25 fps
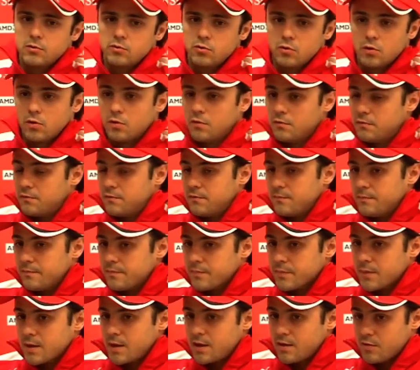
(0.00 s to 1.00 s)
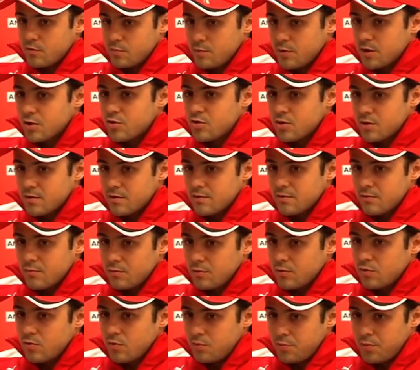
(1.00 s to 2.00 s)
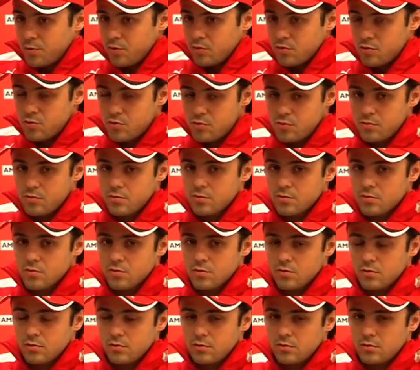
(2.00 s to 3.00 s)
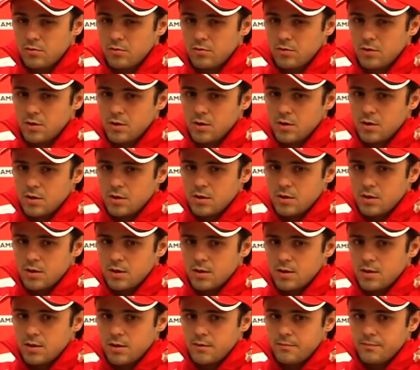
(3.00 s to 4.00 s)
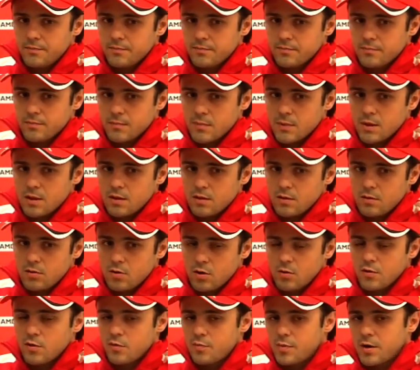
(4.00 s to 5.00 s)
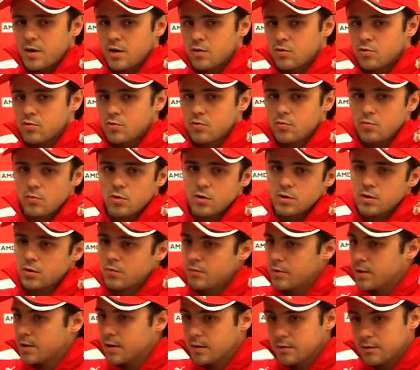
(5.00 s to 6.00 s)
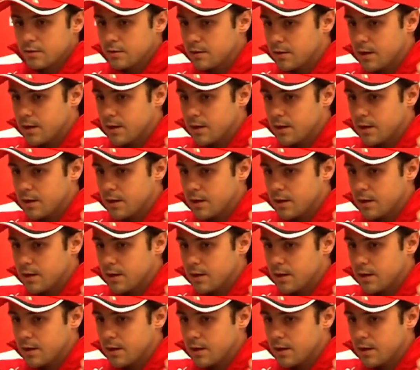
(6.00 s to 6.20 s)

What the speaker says: drove as much as we supposed to, so it's always better to do more than 100